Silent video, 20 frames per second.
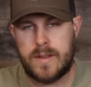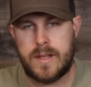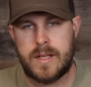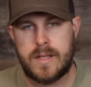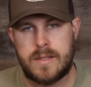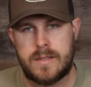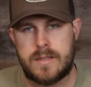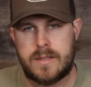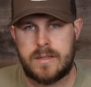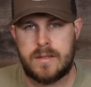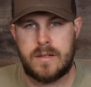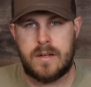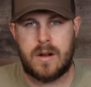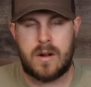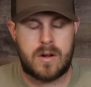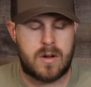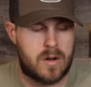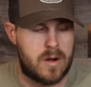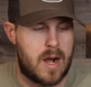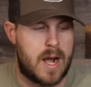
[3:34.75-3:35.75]
these
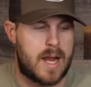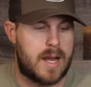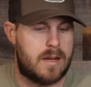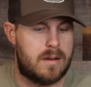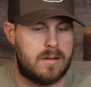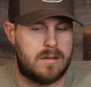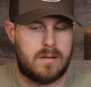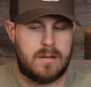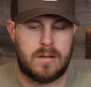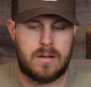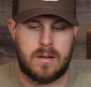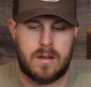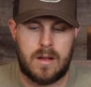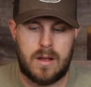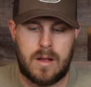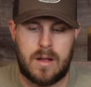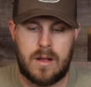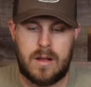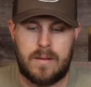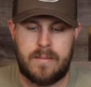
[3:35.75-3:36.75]
are great.
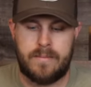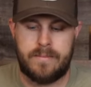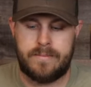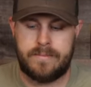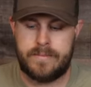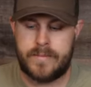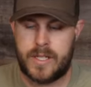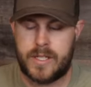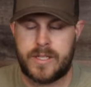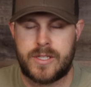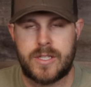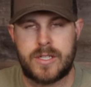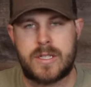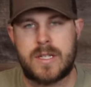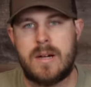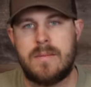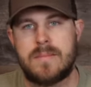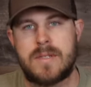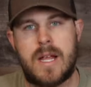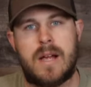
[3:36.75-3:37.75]
It
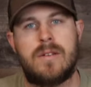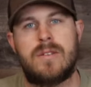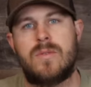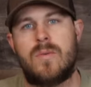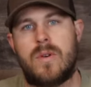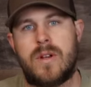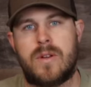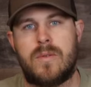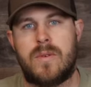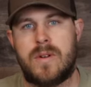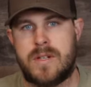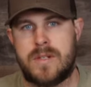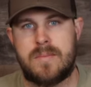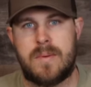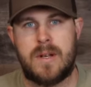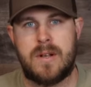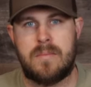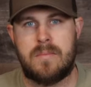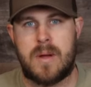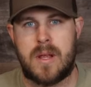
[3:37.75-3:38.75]
just comes down to what you want to
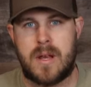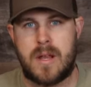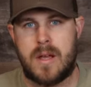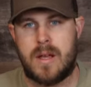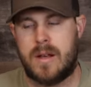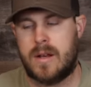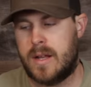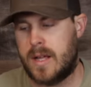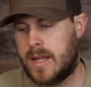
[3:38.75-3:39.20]
spend your money on.